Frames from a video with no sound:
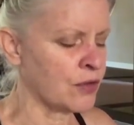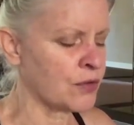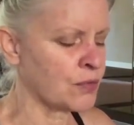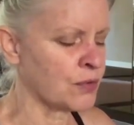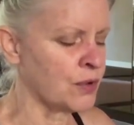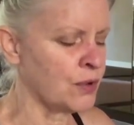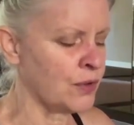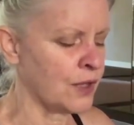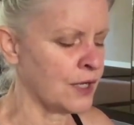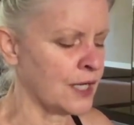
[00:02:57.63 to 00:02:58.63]

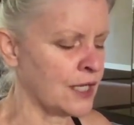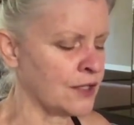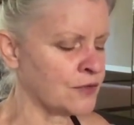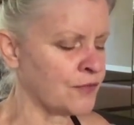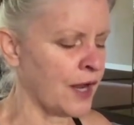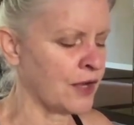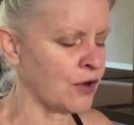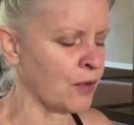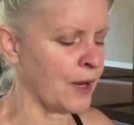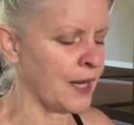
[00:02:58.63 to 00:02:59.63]
through the knees,
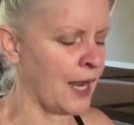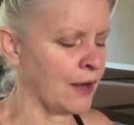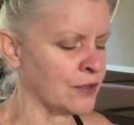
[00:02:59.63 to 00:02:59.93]
find your way